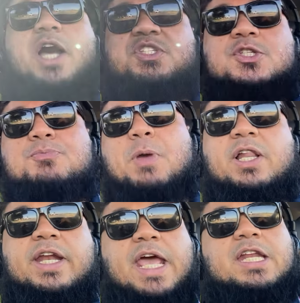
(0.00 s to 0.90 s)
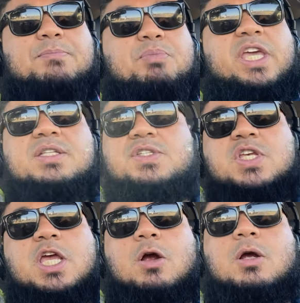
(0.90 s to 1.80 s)
not spilling any beans
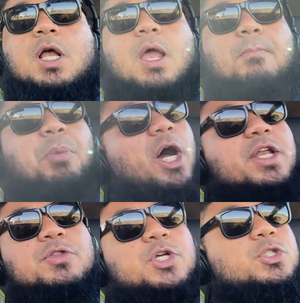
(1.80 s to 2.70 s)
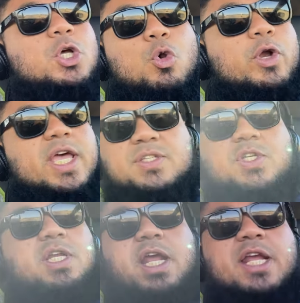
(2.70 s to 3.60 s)
here, but the dude is
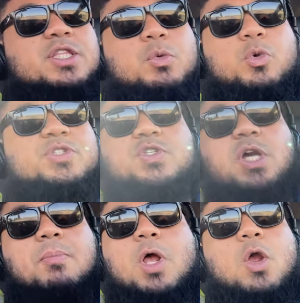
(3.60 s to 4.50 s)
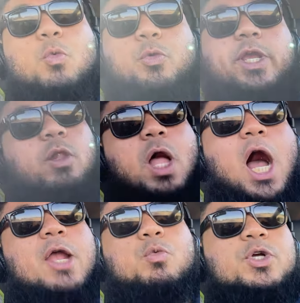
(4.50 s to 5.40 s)
connected with some real
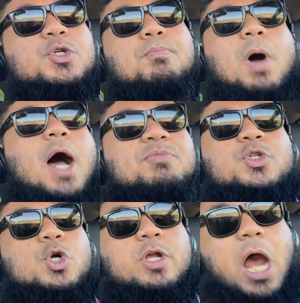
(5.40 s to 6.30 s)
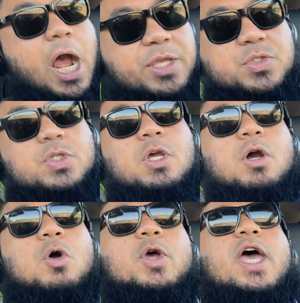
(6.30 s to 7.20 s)
Irish mobster guys,
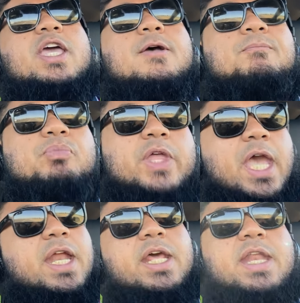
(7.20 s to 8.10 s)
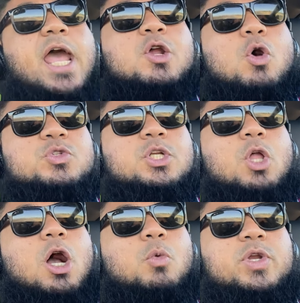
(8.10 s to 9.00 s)
okay? And and that goes
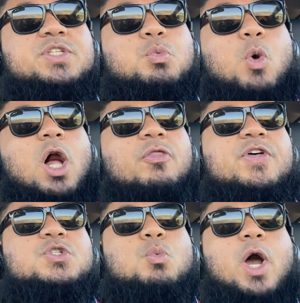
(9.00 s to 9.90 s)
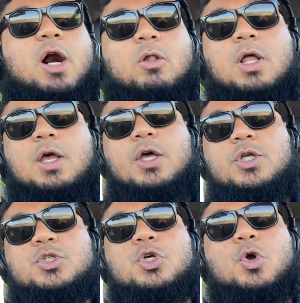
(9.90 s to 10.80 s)
along with his wealth as well
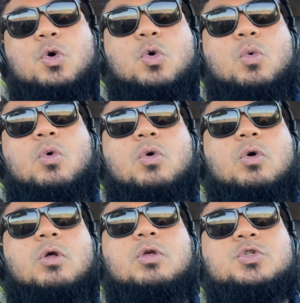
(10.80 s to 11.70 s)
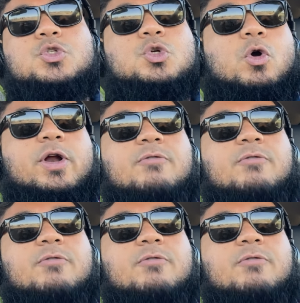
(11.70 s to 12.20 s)
to sort